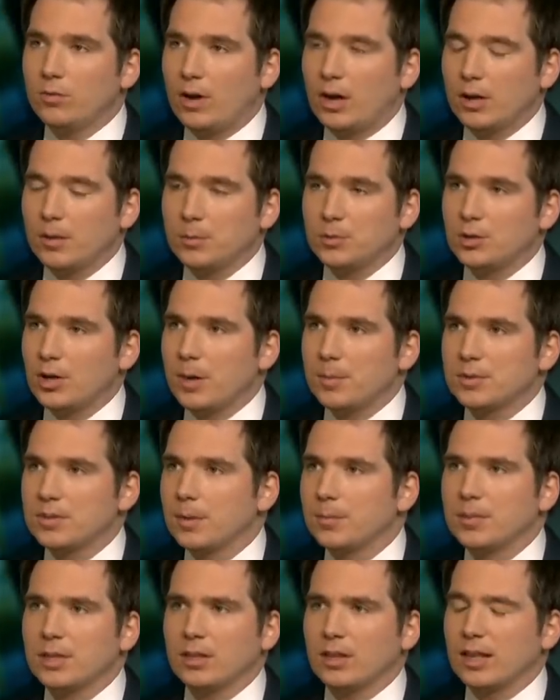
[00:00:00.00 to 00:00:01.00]
volume dropped
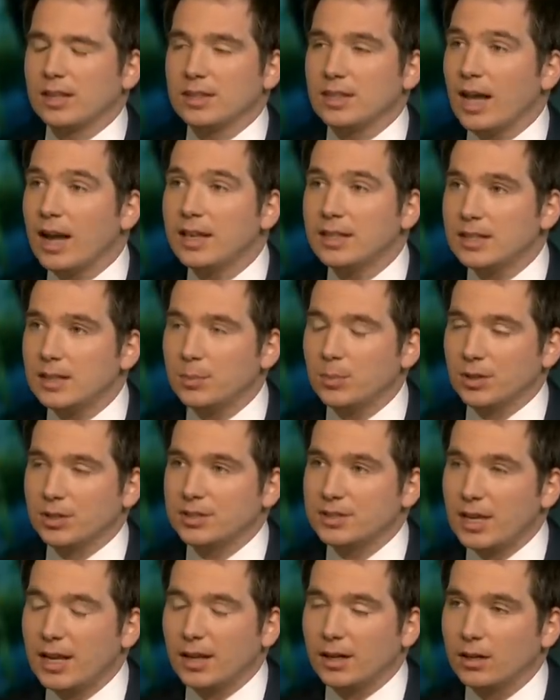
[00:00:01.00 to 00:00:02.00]
something like
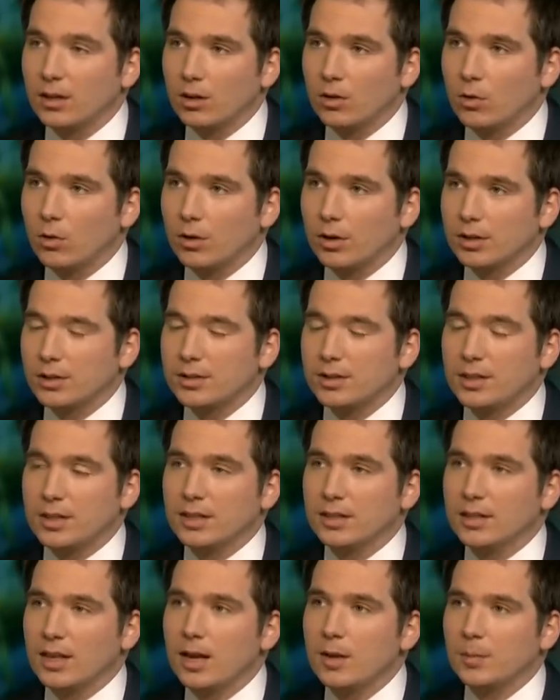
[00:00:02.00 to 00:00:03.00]
90%, according to
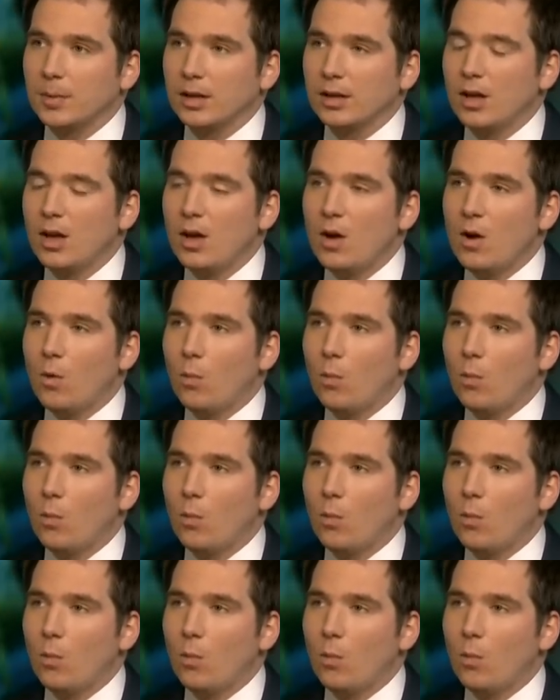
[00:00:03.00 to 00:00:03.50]
the indictment.